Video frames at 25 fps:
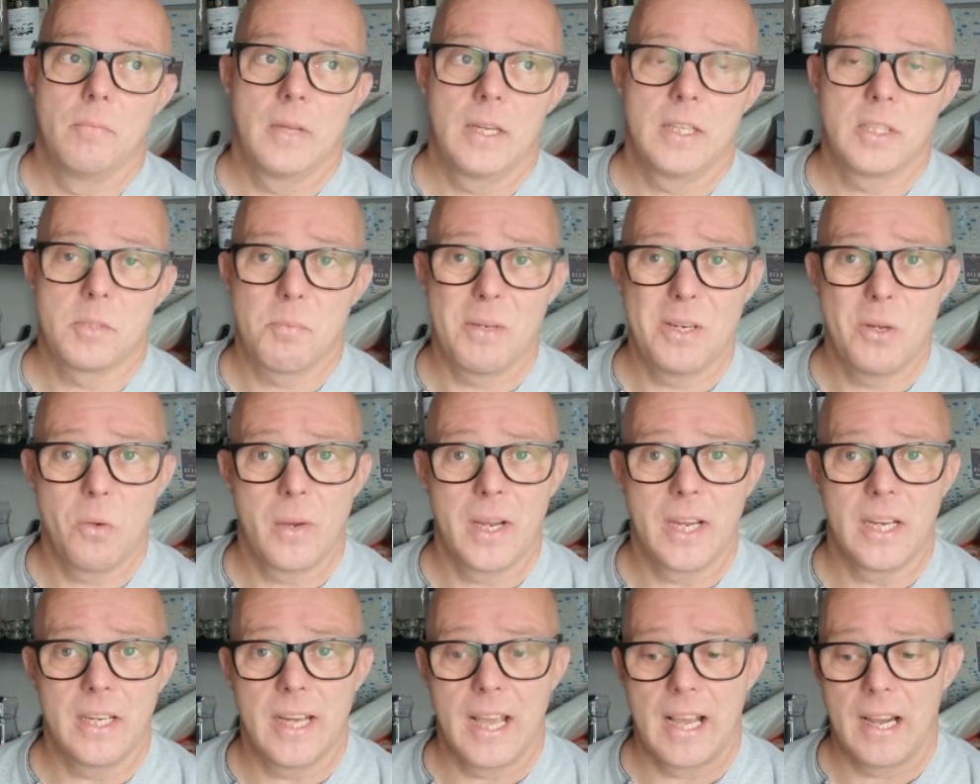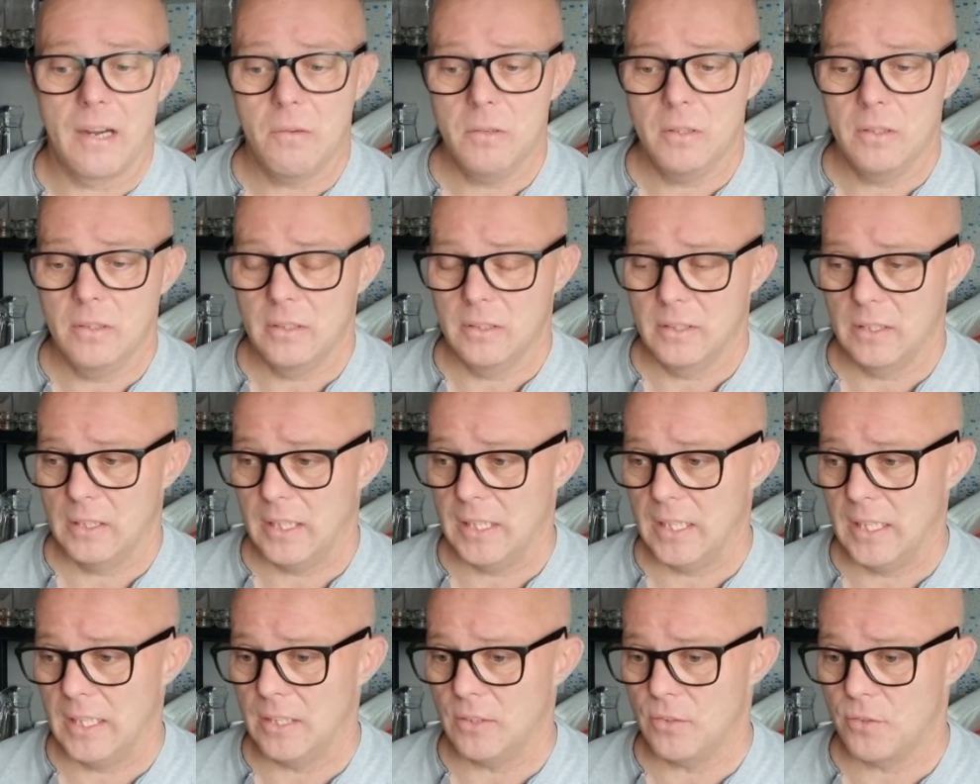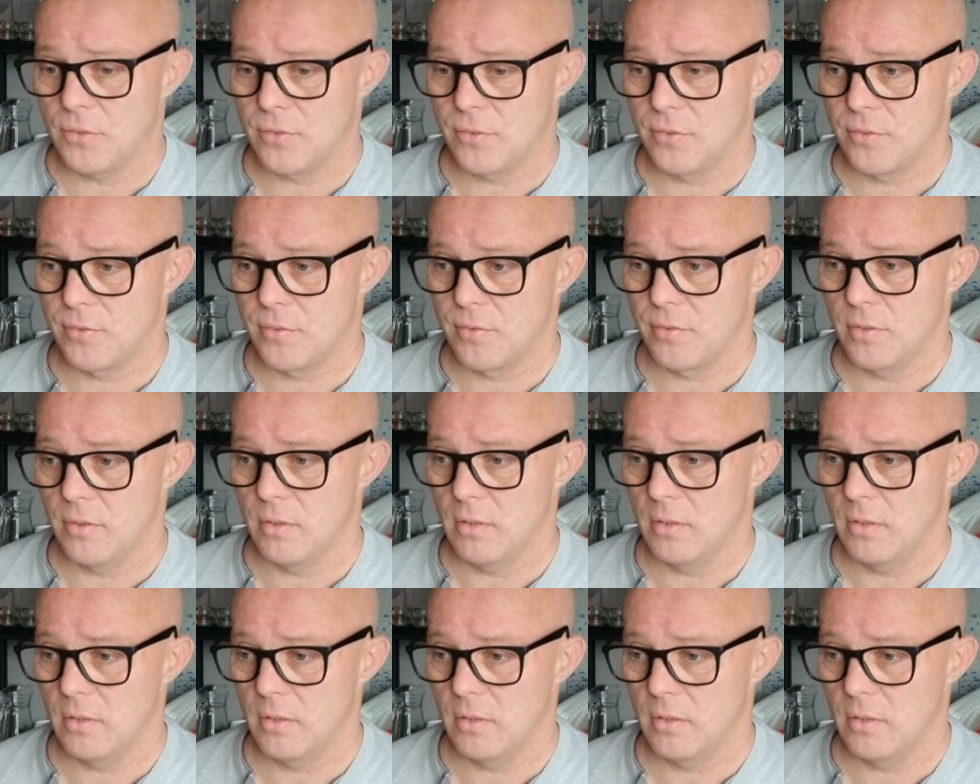it's been a week now. It's